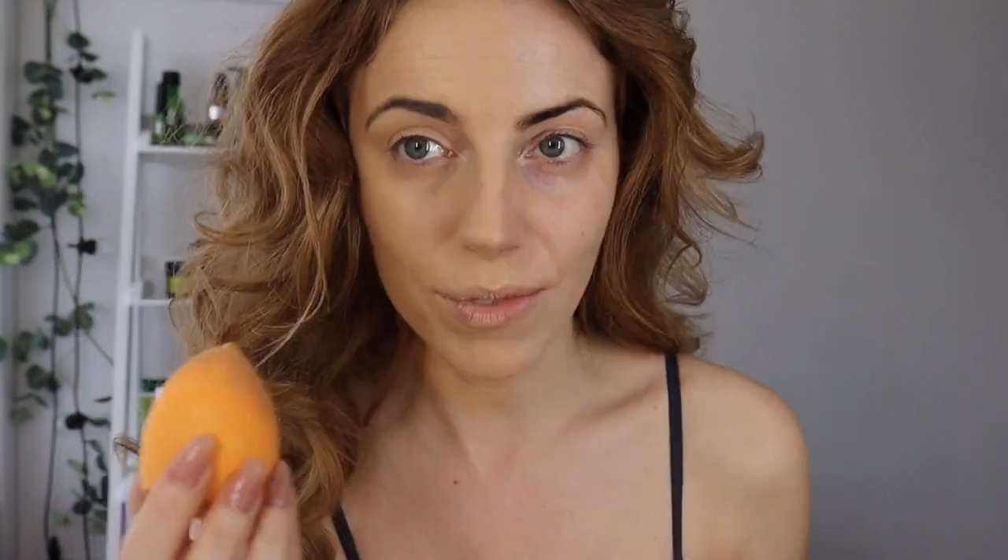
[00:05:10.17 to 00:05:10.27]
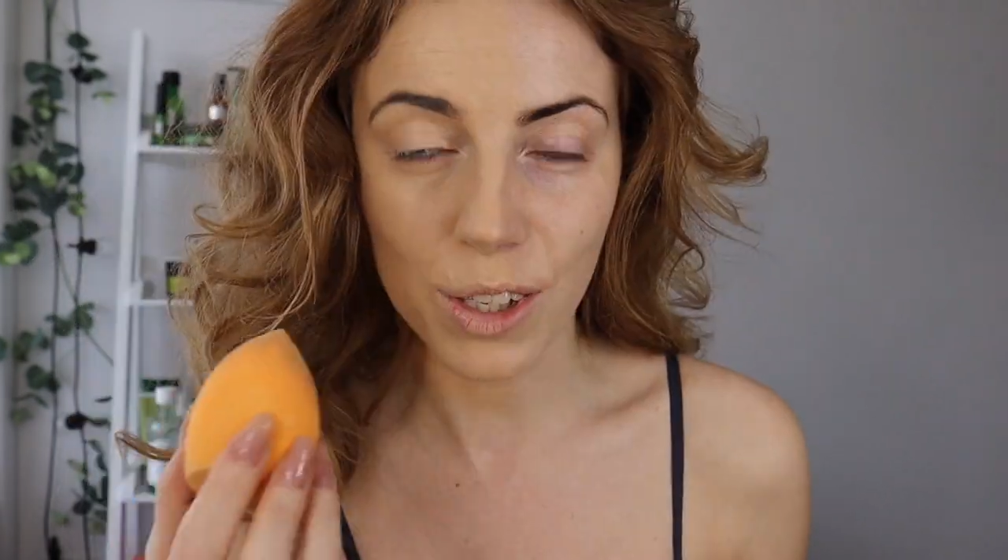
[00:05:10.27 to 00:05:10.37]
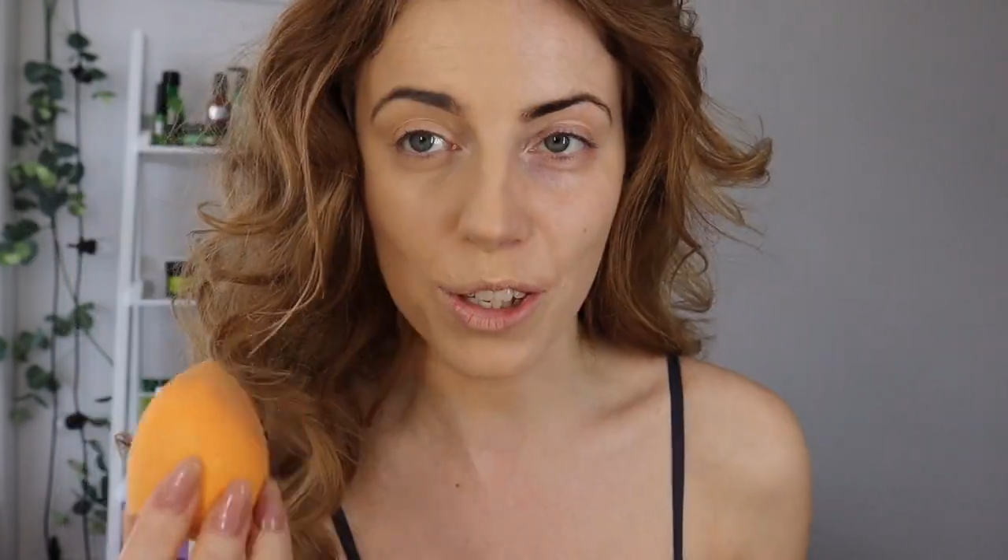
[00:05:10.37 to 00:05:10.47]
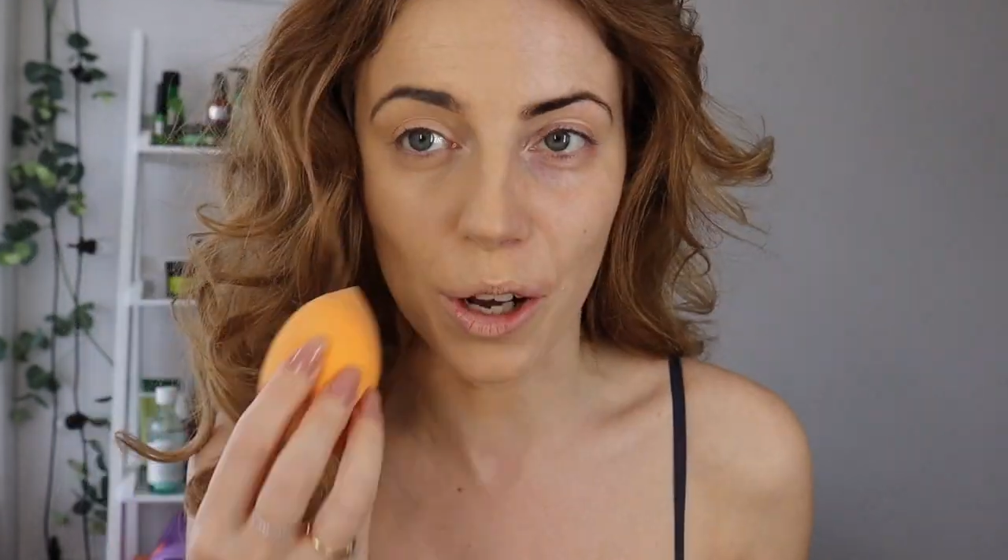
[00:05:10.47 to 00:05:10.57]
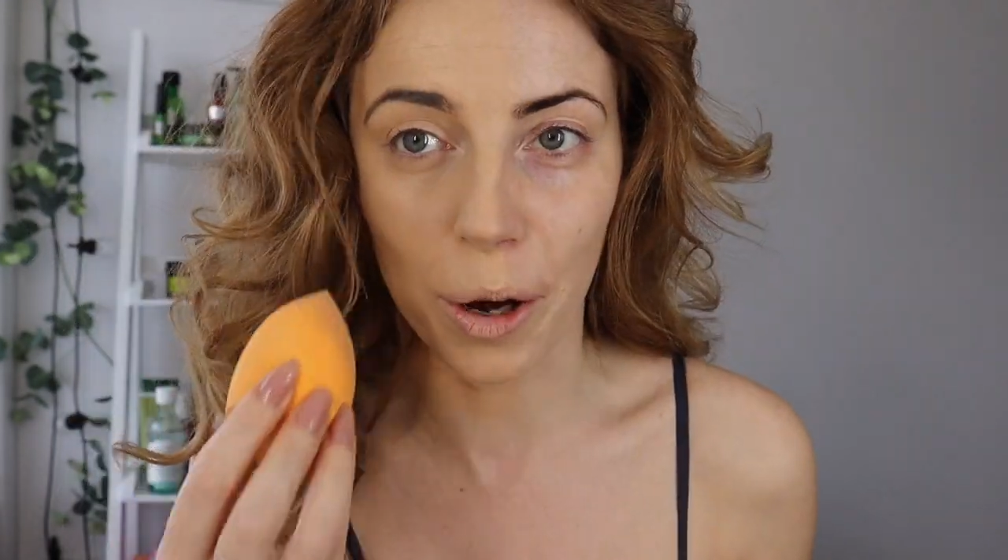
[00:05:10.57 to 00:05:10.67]

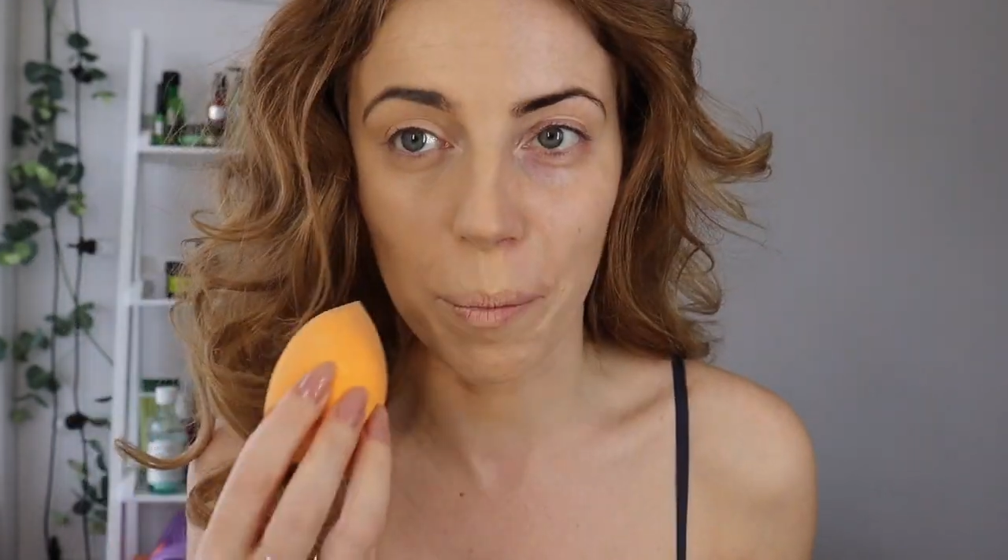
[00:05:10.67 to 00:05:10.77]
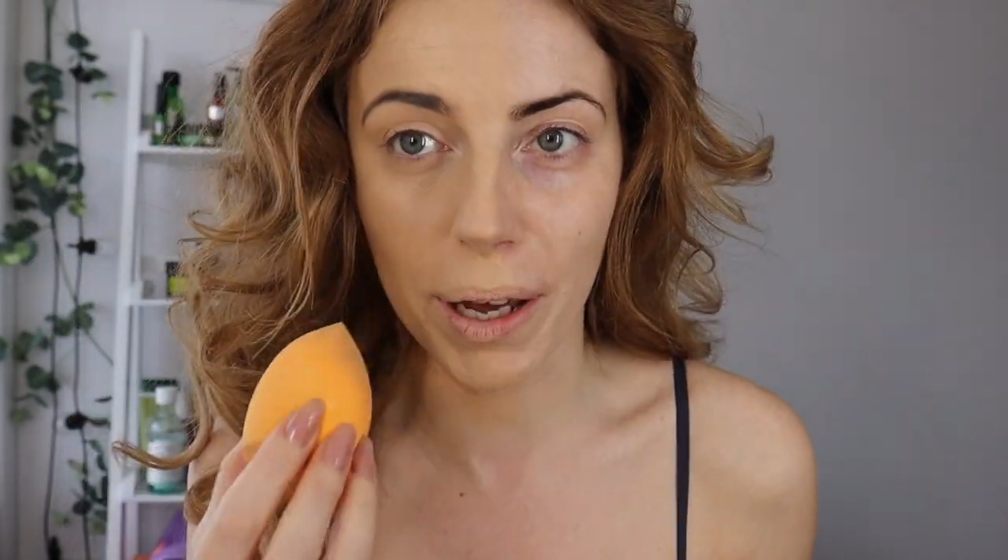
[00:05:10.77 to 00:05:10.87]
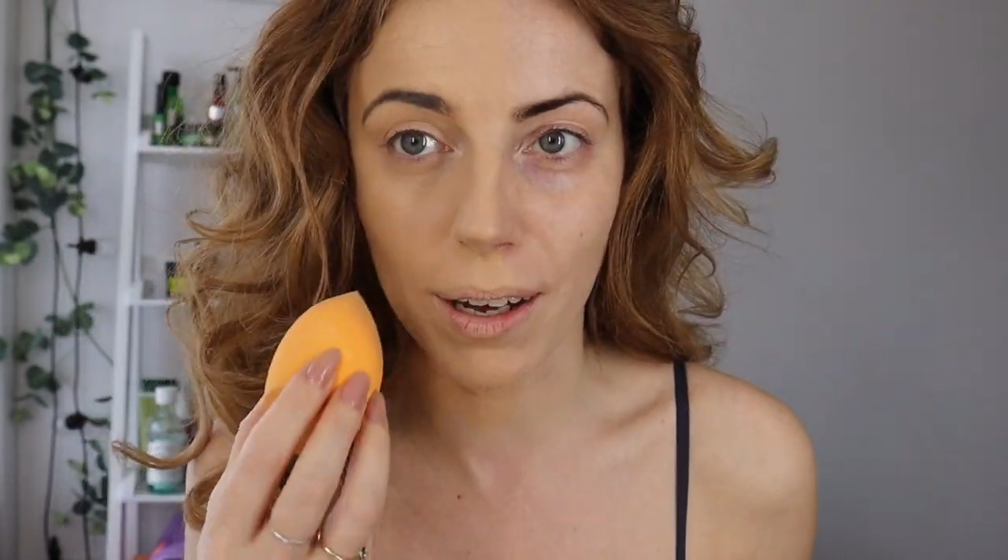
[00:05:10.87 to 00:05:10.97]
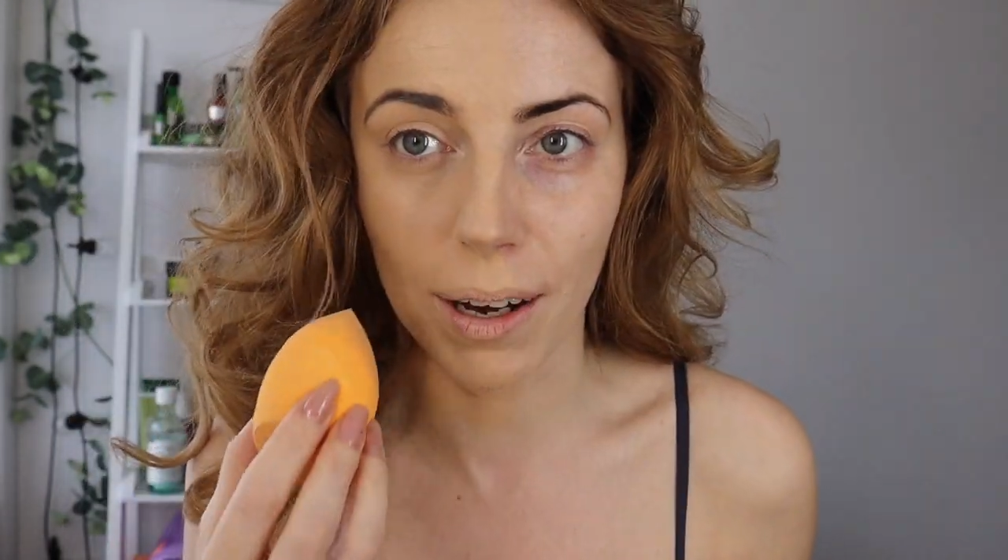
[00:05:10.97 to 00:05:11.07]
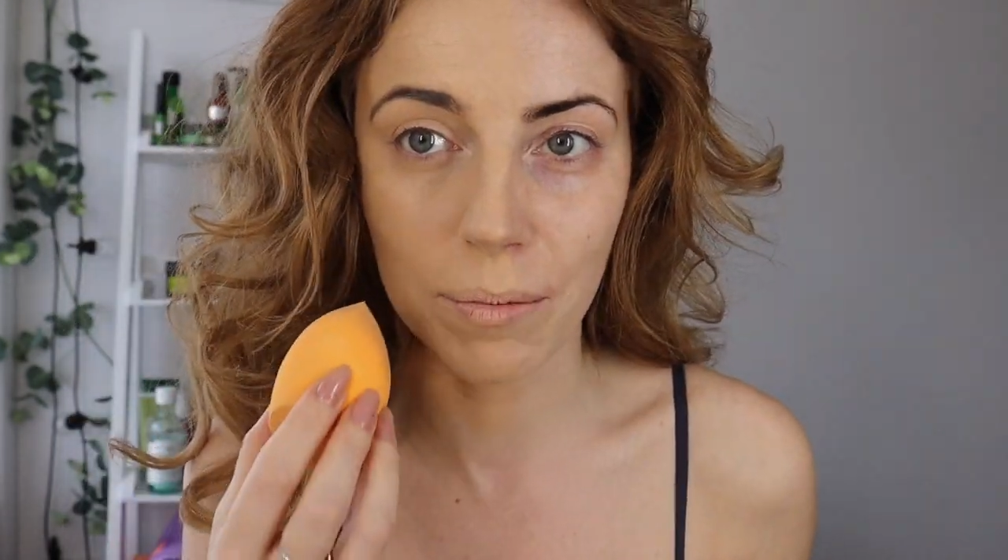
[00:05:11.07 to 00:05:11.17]
style
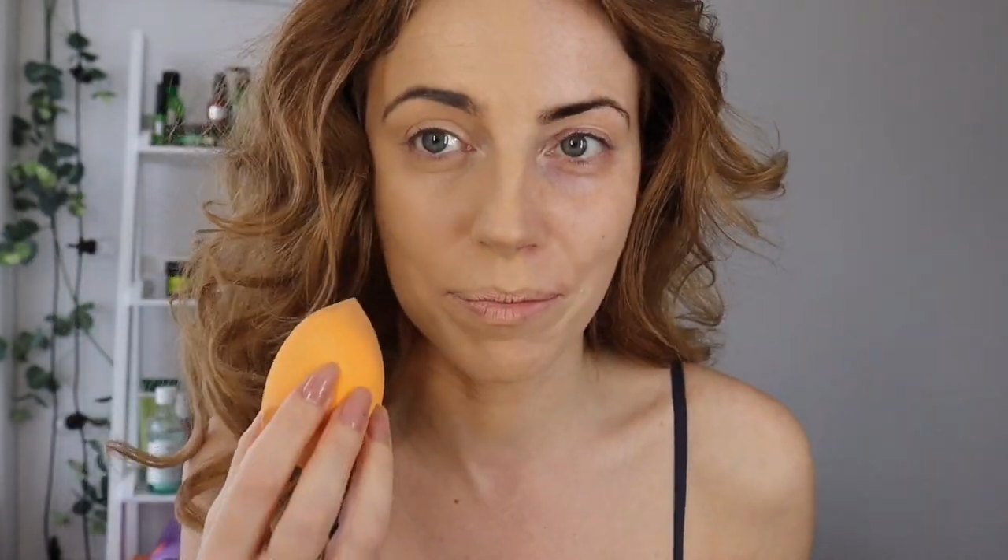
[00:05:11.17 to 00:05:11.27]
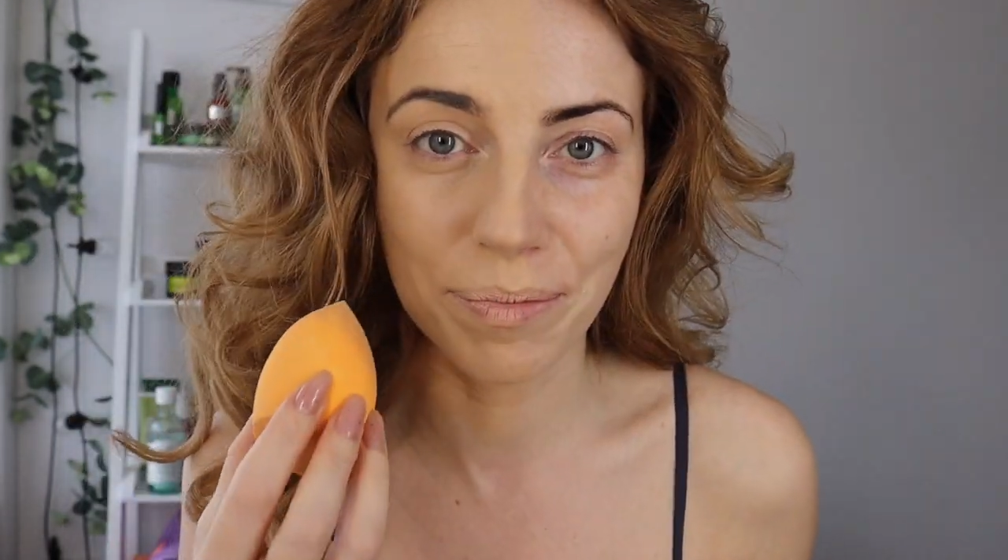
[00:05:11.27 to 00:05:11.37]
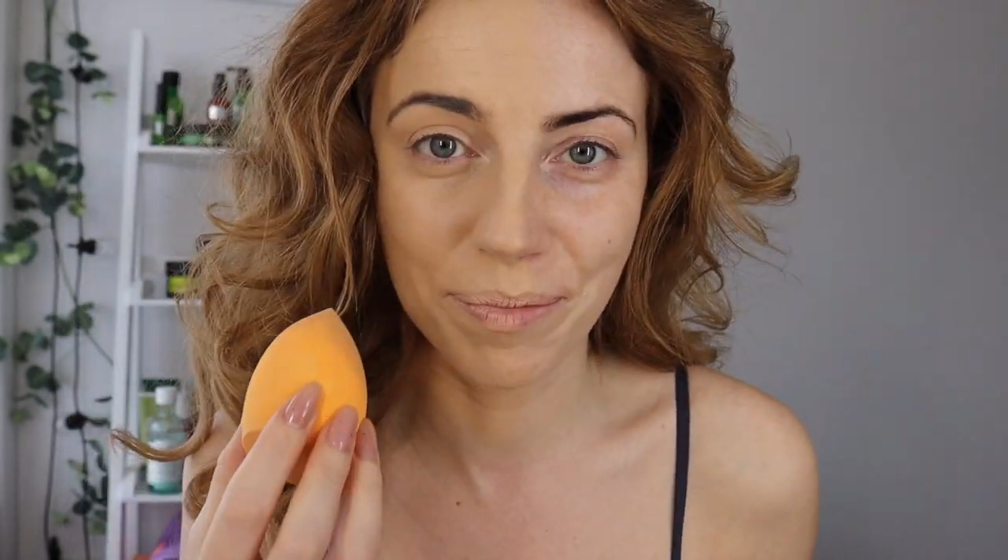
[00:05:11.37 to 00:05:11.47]
makeup.